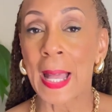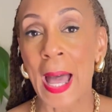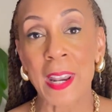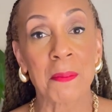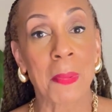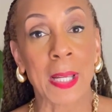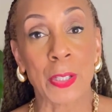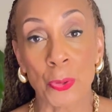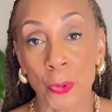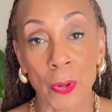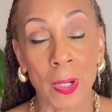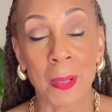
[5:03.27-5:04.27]
out of my
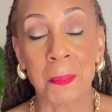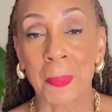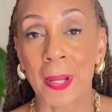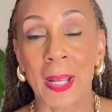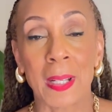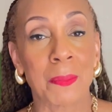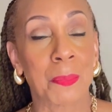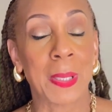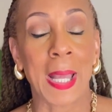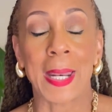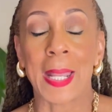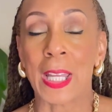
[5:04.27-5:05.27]
norm, but we
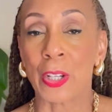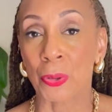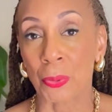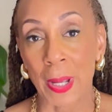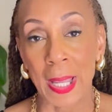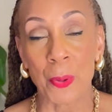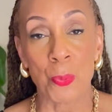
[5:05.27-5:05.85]
had a great,